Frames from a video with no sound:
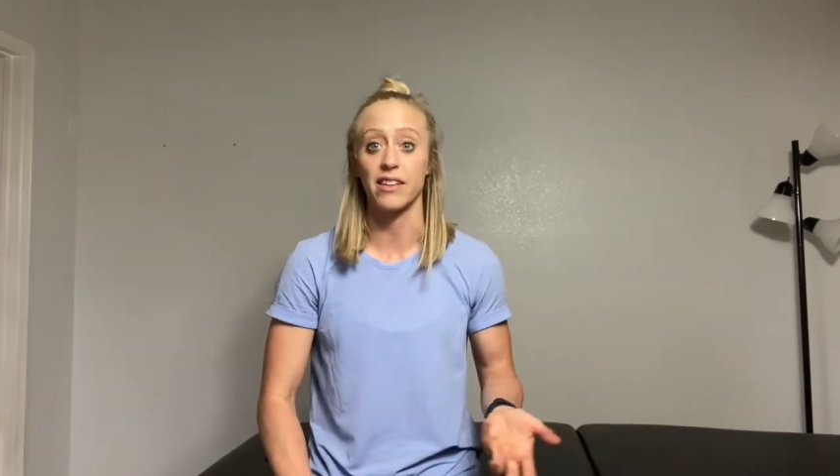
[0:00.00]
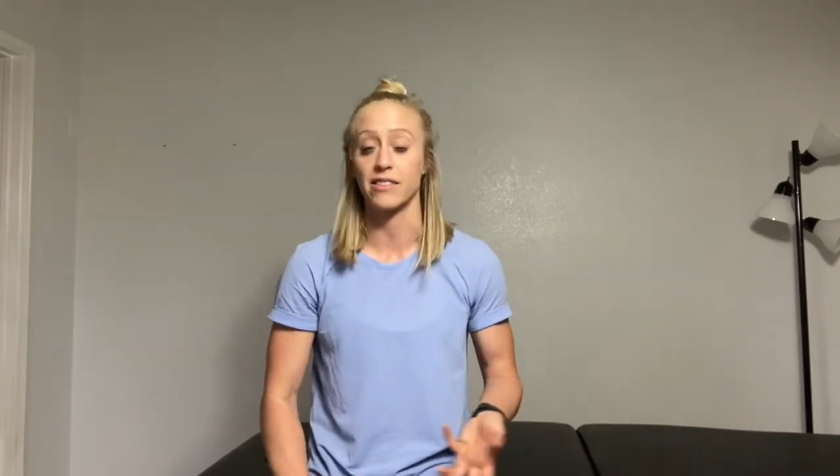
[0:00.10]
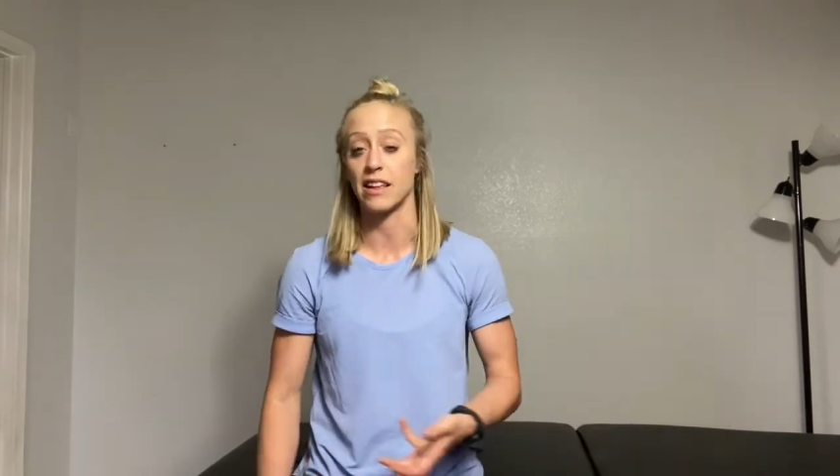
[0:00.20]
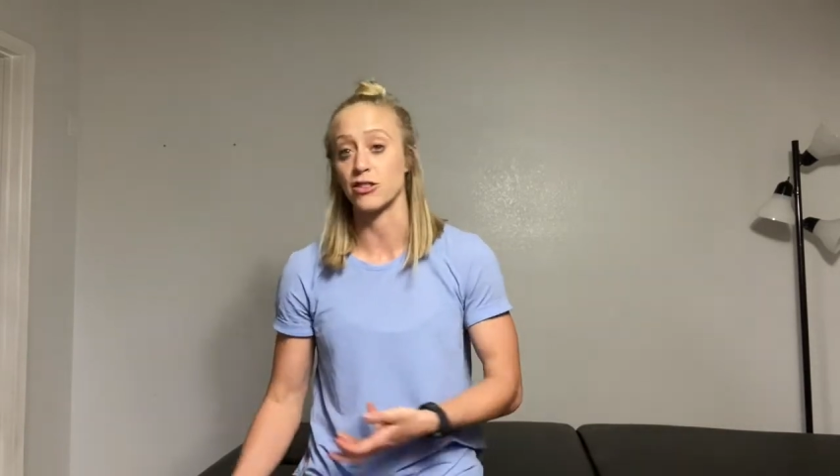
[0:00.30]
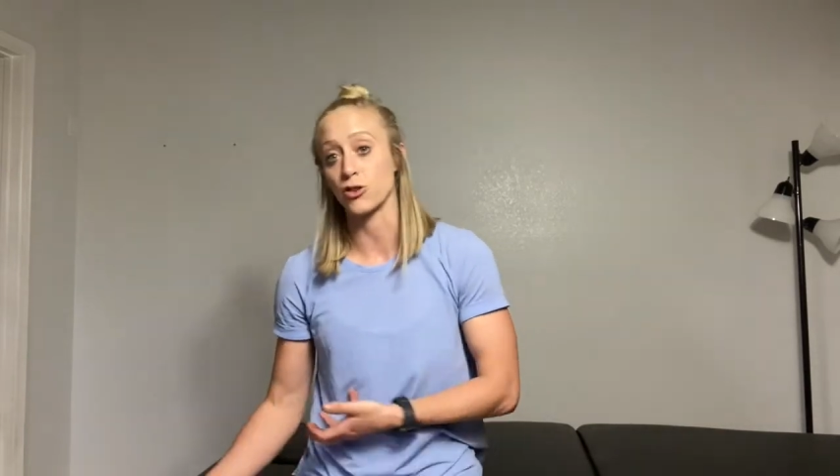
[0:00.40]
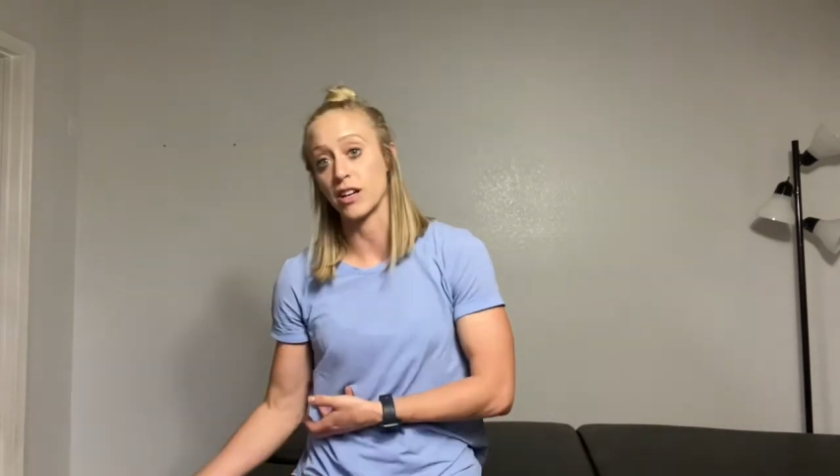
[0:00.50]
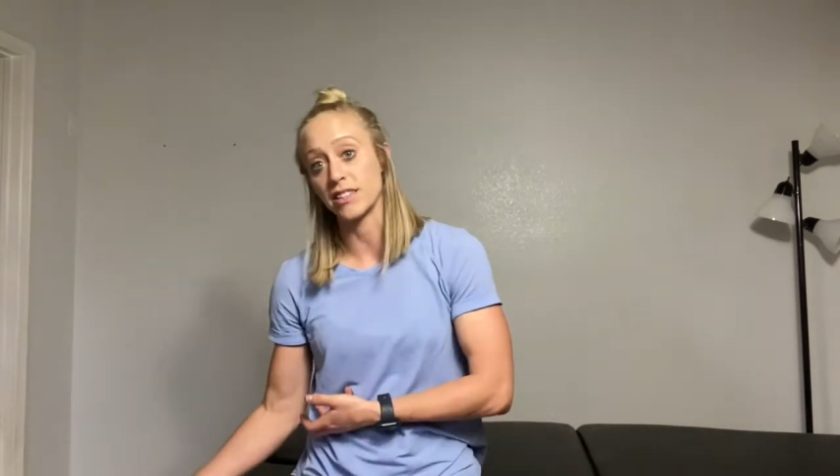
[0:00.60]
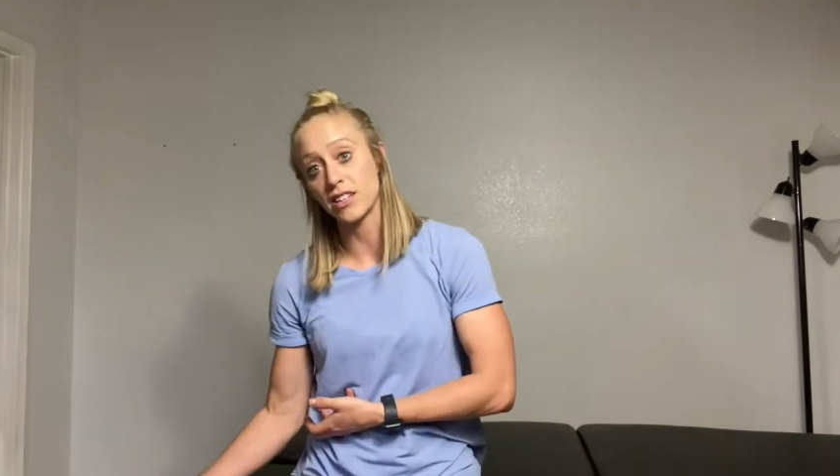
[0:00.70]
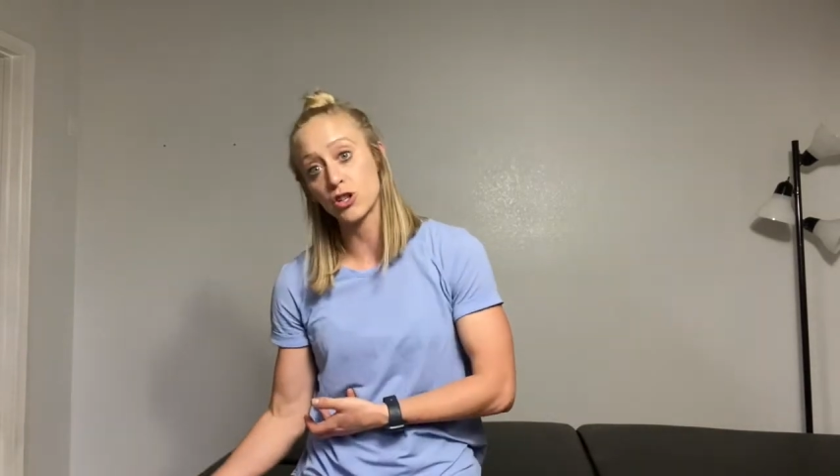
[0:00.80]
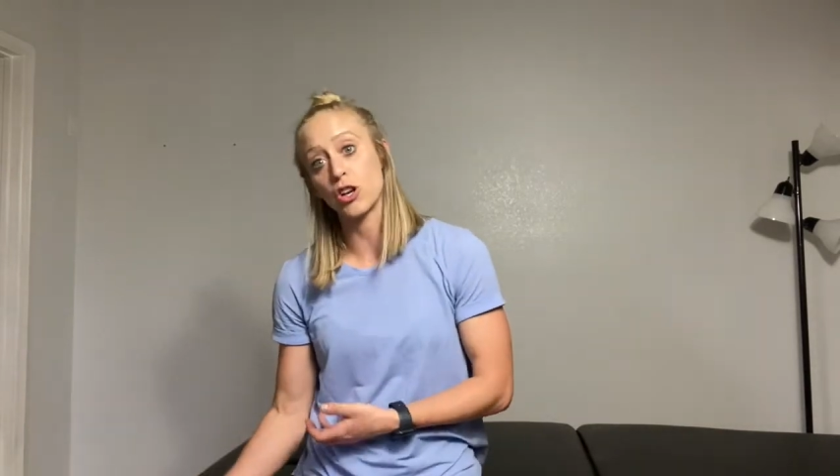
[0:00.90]
as they
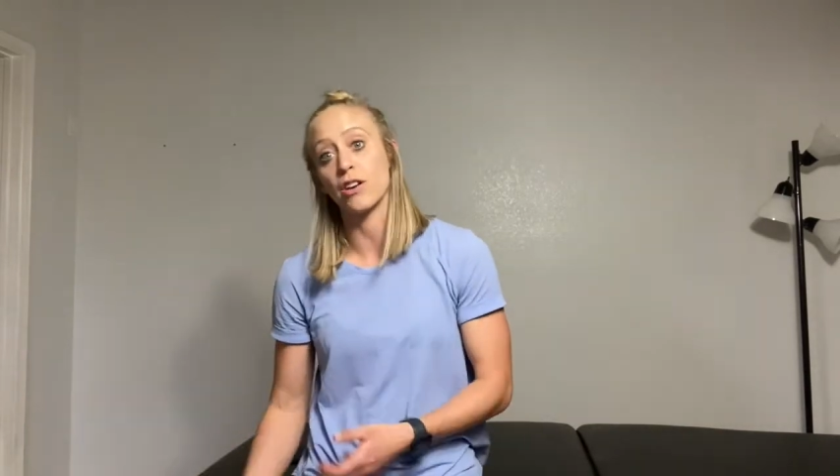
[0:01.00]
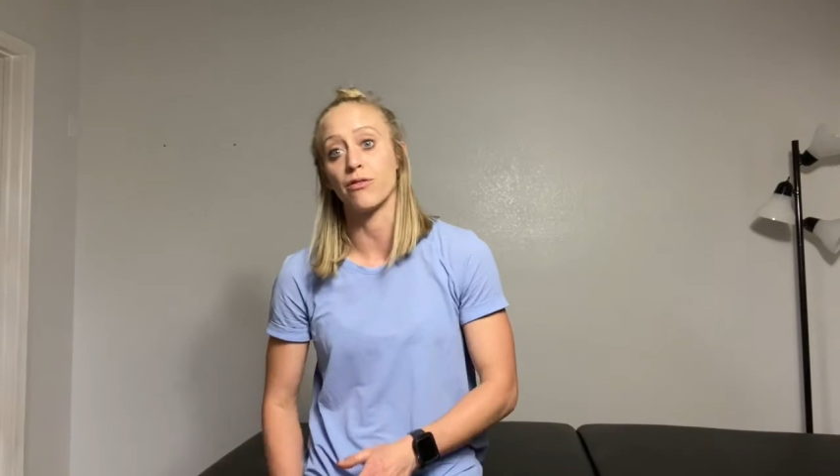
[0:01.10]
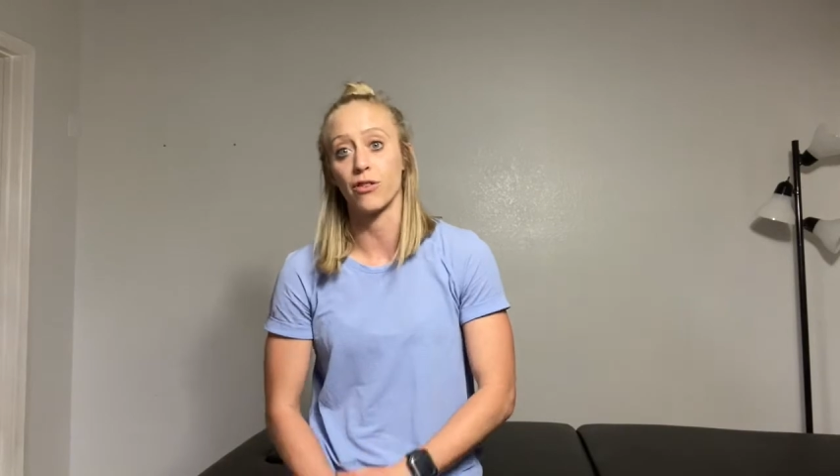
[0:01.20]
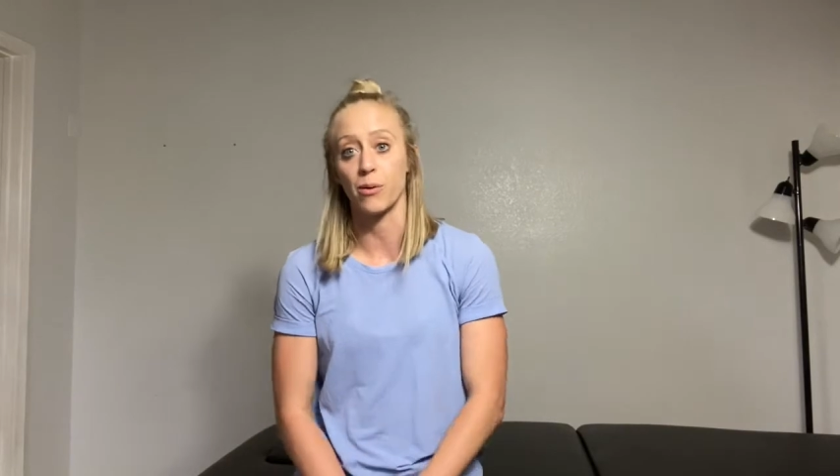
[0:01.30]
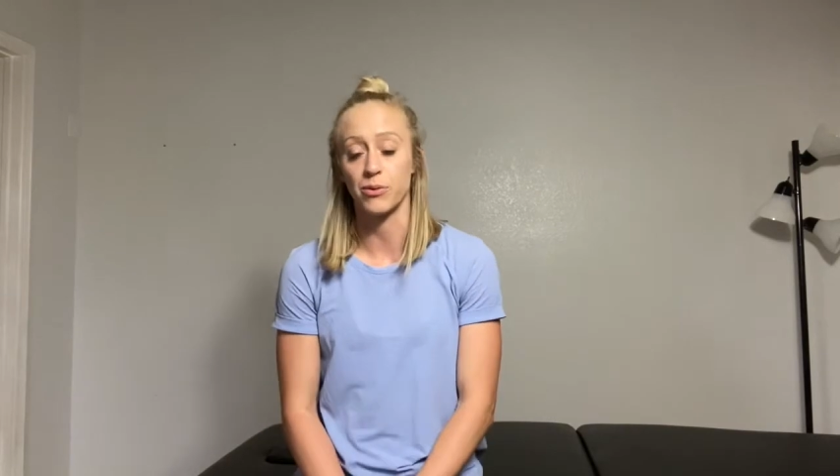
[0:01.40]
transition from